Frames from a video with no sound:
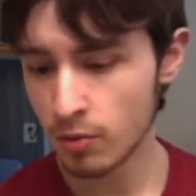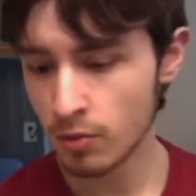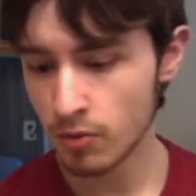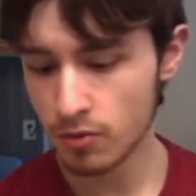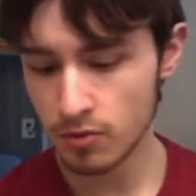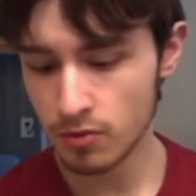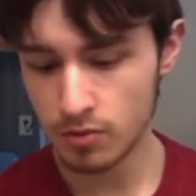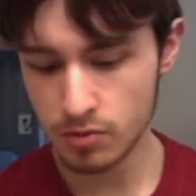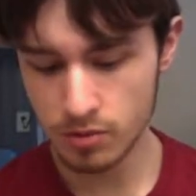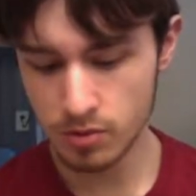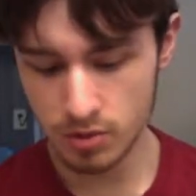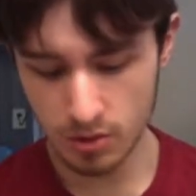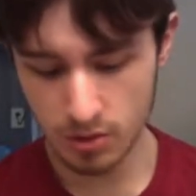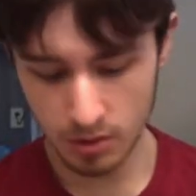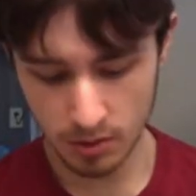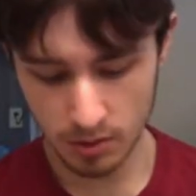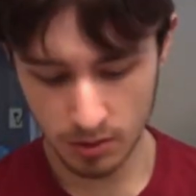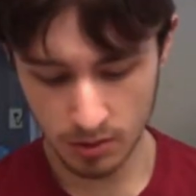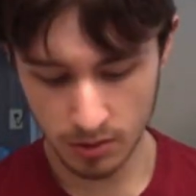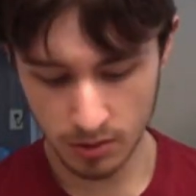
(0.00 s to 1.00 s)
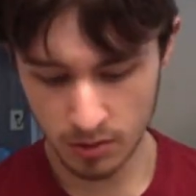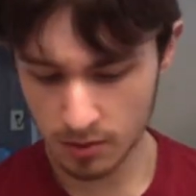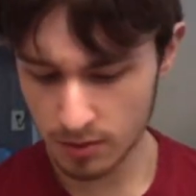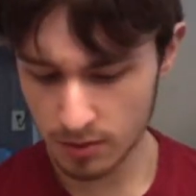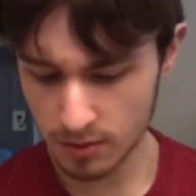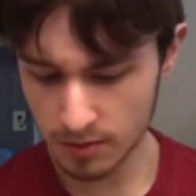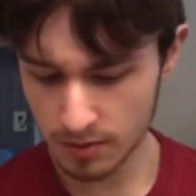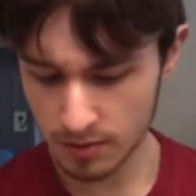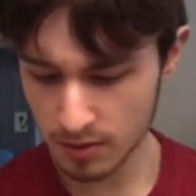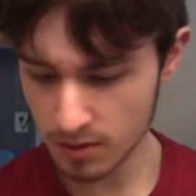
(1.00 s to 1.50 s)
brews
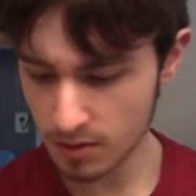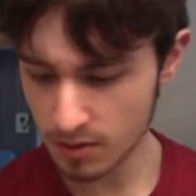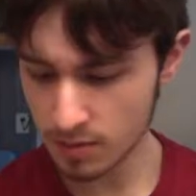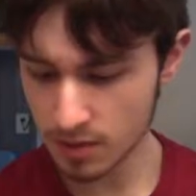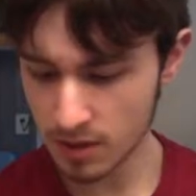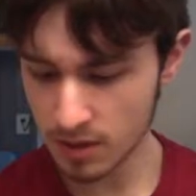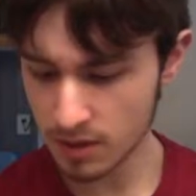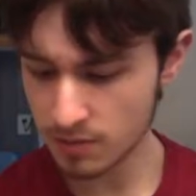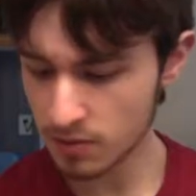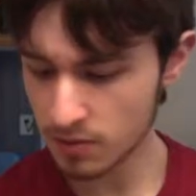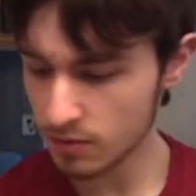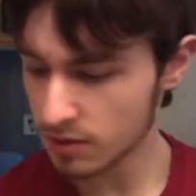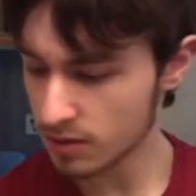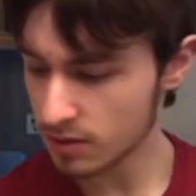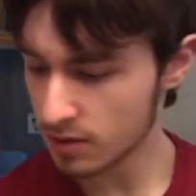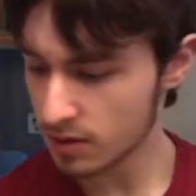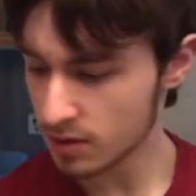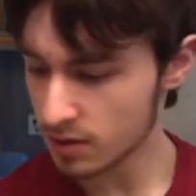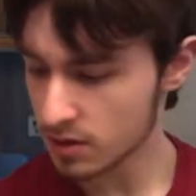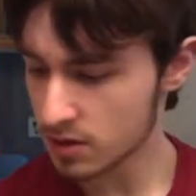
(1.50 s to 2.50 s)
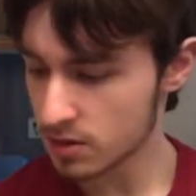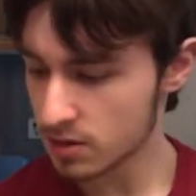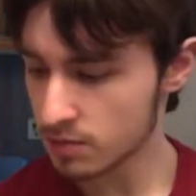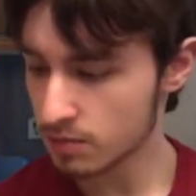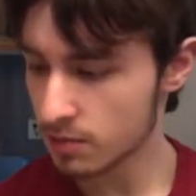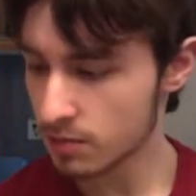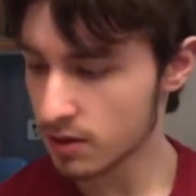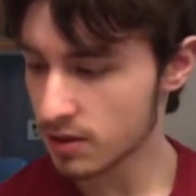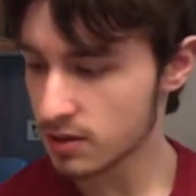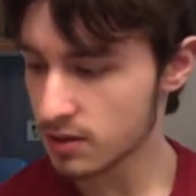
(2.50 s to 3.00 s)
are compatible with this,
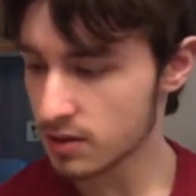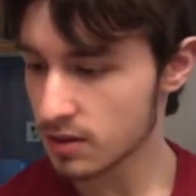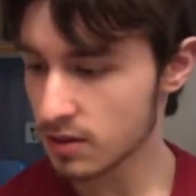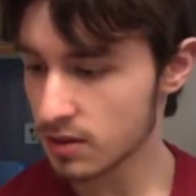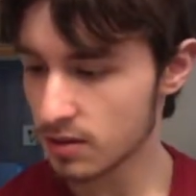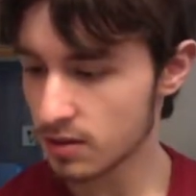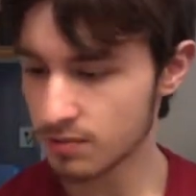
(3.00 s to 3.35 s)
but